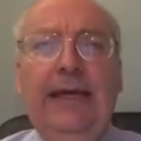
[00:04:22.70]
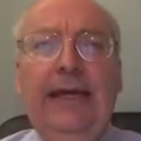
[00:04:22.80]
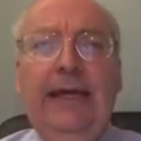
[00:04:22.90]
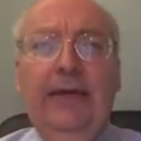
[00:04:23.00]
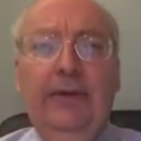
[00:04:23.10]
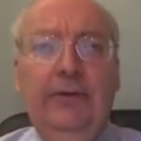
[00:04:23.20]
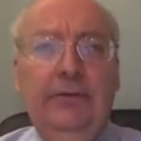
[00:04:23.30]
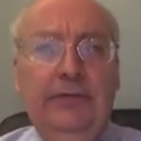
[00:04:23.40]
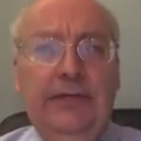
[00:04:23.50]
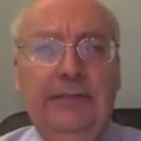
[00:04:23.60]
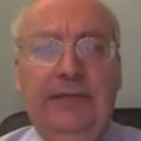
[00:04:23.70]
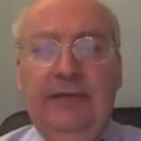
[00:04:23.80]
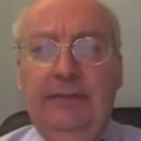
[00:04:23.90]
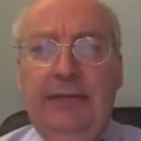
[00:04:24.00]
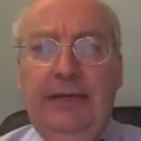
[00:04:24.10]
Aloe can be
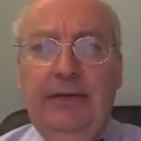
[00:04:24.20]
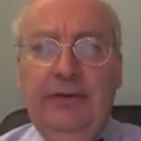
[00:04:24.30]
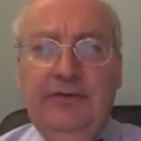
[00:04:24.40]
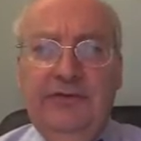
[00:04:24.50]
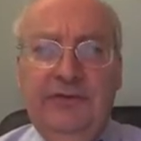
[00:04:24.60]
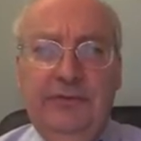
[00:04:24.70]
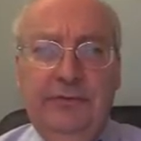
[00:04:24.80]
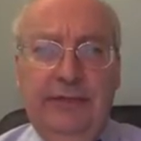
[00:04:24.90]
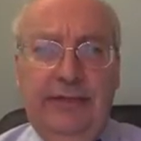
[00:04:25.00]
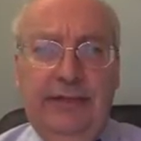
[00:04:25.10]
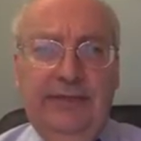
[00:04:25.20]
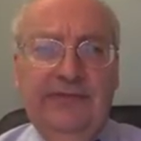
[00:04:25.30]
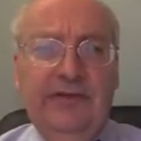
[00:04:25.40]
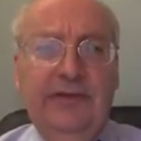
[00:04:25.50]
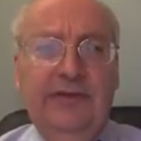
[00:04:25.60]
compared to
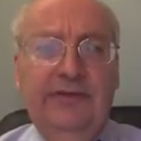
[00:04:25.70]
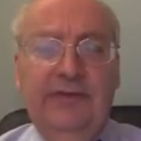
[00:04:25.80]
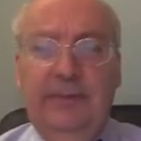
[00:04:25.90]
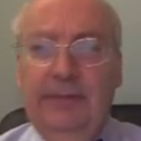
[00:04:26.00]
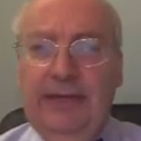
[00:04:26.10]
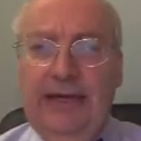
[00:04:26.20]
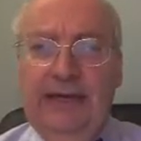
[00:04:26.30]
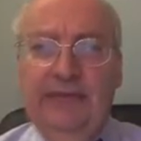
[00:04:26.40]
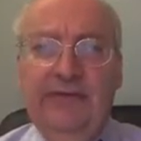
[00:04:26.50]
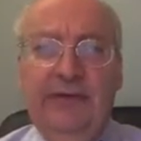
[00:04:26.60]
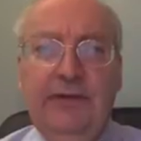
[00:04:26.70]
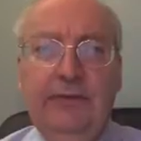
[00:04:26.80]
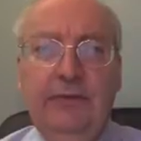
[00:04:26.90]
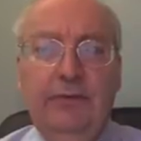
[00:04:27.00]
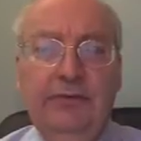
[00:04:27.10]
Aesculus
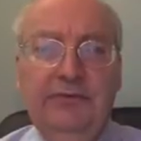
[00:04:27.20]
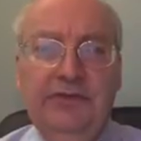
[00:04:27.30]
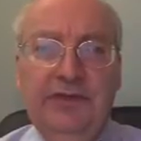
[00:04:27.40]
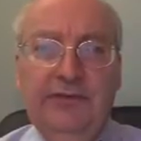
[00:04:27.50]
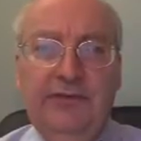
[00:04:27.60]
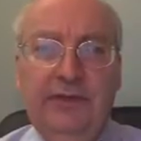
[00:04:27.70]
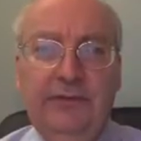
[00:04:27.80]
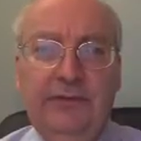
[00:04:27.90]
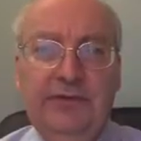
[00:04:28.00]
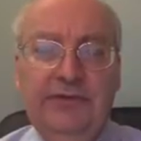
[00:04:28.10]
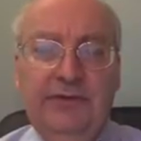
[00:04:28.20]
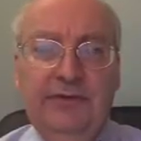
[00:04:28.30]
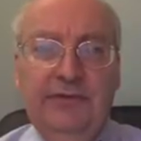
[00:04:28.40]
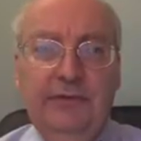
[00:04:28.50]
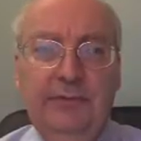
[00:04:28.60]
hippocastanum, horse chestnut, which is
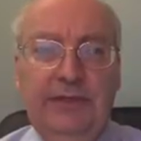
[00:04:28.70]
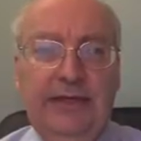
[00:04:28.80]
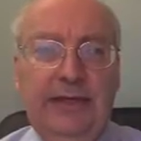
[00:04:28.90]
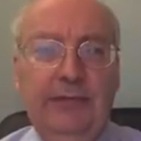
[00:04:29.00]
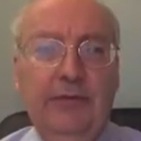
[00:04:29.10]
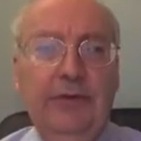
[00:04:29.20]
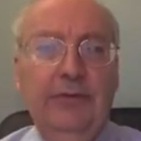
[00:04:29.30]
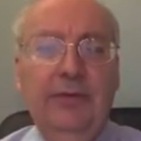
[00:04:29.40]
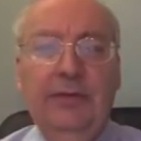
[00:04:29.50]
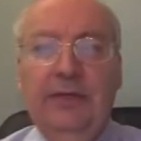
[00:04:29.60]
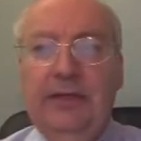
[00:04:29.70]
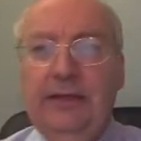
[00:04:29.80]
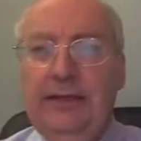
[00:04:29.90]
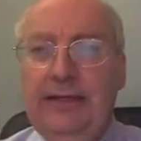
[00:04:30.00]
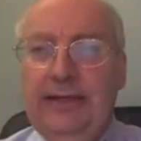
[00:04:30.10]
also a big hemorrhoid remedy,
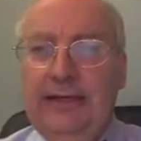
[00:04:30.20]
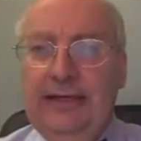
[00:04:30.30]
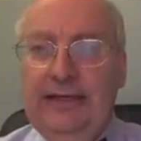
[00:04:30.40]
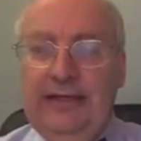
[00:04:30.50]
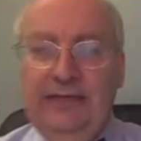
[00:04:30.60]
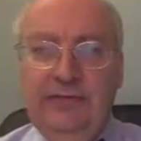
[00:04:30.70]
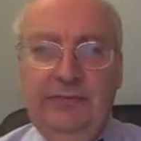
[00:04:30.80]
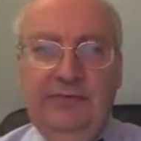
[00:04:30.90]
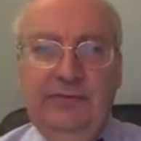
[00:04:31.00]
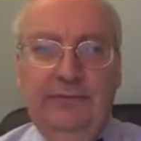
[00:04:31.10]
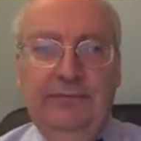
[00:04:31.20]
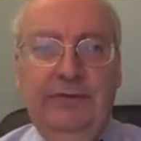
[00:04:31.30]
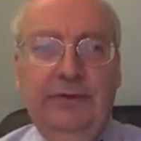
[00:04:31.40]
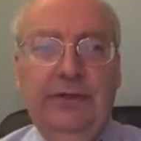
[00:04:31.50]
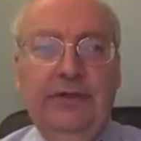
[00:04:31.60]
natrum
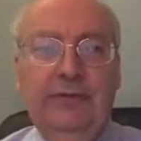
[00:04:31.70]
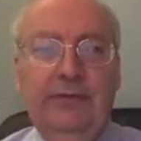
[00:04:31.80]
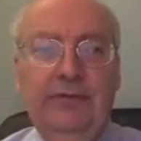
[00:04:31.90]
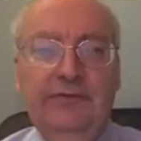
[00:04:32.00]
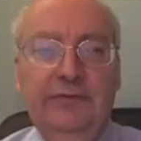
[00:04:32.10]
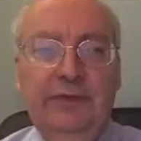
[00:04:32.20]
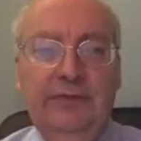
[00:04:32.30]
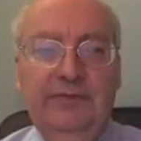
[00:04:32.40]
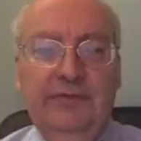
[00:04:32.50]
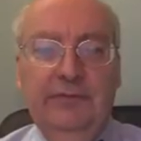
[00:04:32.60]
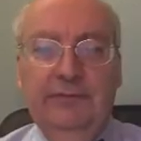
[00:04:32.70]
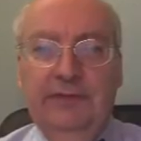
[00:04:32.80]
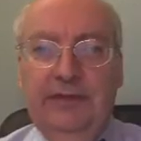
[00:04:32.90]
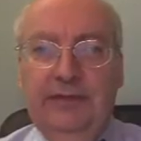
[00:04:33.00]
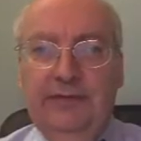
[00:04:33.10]
sulfuricum, or sodium
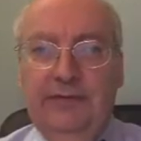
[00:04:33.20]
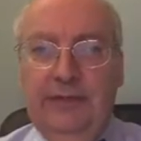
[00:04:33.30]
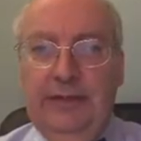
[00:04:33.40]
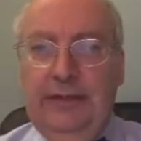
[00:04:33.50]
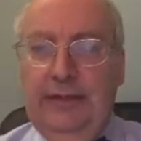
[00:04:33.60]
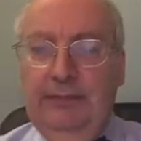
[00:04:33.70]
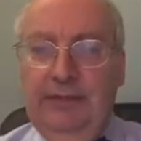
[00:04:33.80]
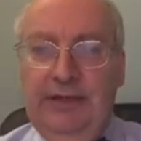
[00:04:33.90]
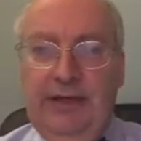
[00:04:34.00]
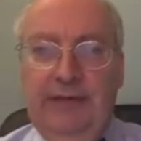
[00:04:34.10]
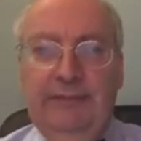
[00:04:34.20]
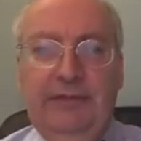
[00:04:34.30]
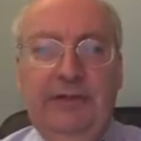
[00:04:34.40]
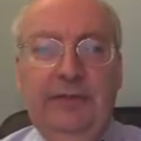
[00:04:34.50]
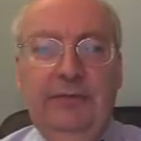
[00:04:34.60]
sulfate,
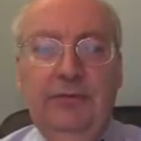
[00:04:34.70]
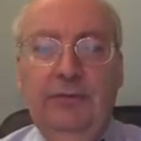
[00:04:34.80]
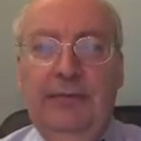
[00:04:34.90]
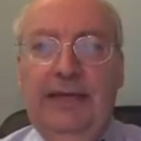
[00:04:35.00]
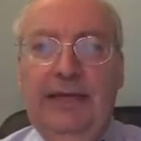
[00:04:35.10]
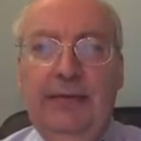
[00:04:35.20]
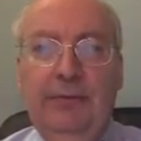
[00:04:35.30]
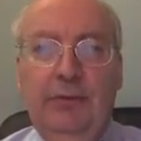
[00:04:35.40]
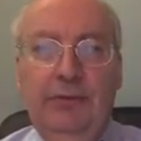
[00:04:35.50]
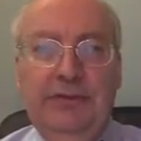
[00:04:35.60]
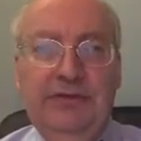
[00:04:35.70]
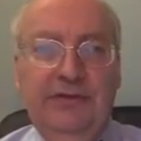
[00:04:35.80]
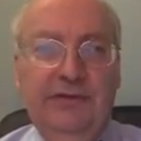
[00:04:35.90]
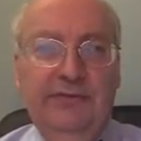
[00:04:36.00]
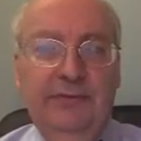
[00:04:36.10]
podophyllum, or mayapple, which is
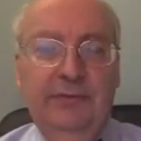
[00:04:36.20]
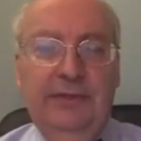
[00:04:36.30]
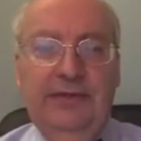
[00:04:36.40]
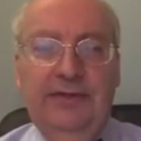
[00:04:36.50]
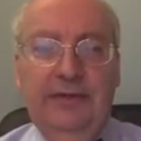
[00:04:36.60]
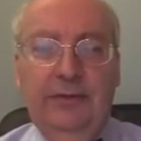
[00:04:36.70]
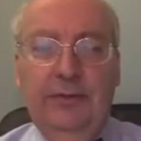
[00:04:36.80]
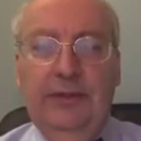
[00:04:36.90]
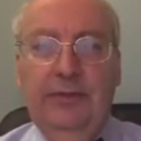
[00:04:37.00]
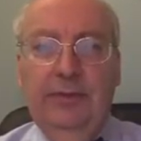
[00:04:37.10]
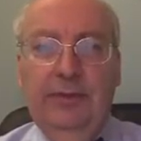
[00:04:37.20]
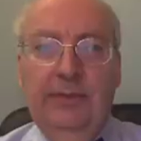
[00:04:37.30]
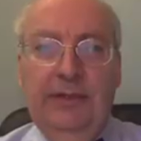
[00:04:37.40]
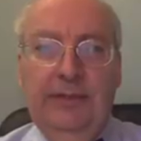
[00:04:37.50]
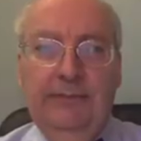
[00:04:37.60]
also a big diarrhea
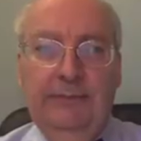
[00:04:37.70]
remedy,